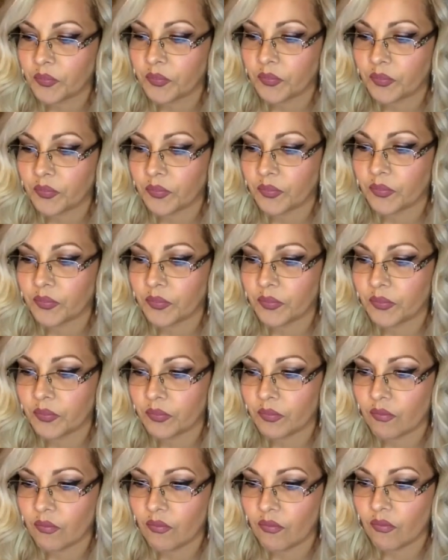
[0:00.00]
I've seen
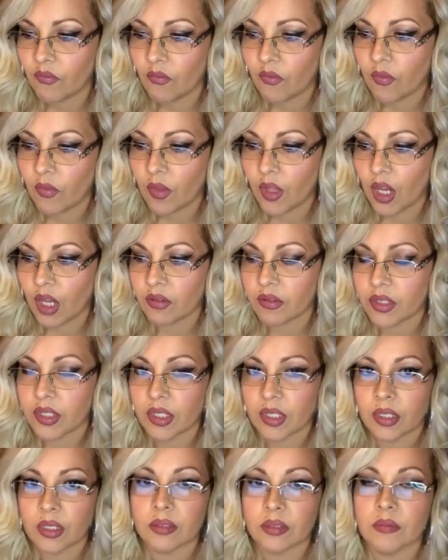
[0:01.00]

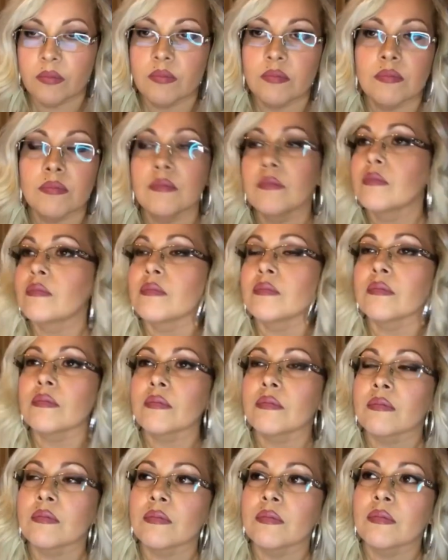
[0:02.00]
the video,
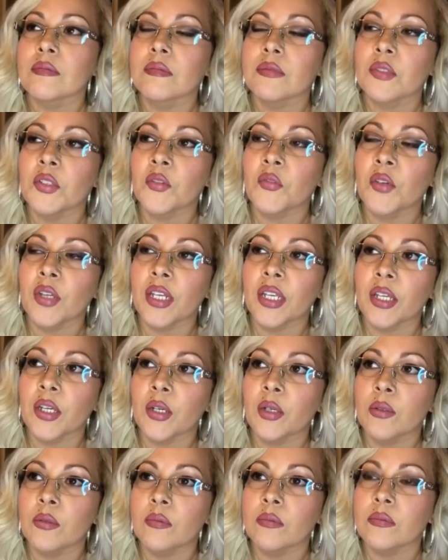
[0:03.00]

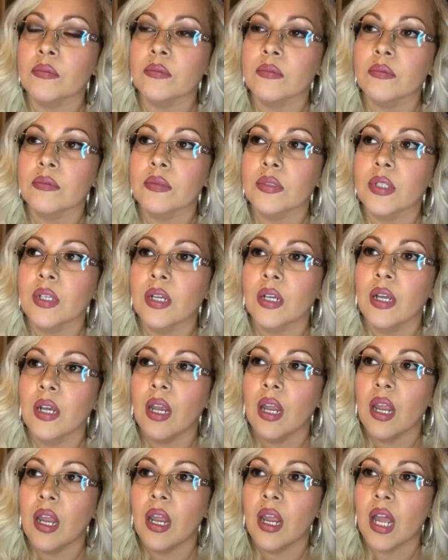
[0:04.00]
and you can't see
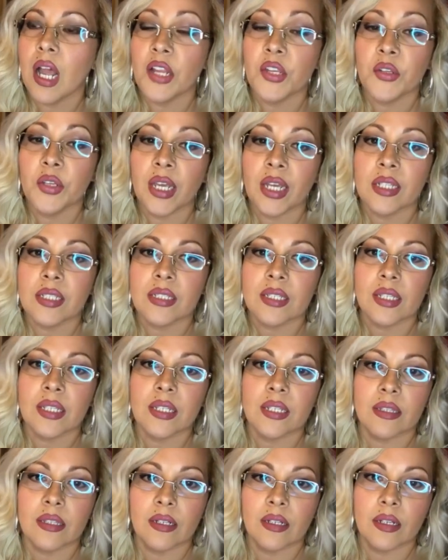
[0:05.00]
anything on it. You can't see
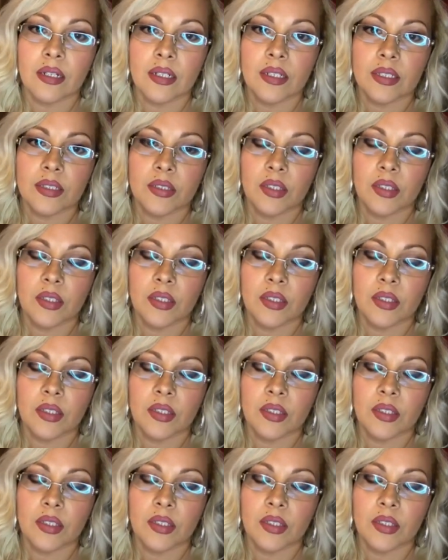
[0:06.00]
anybody there.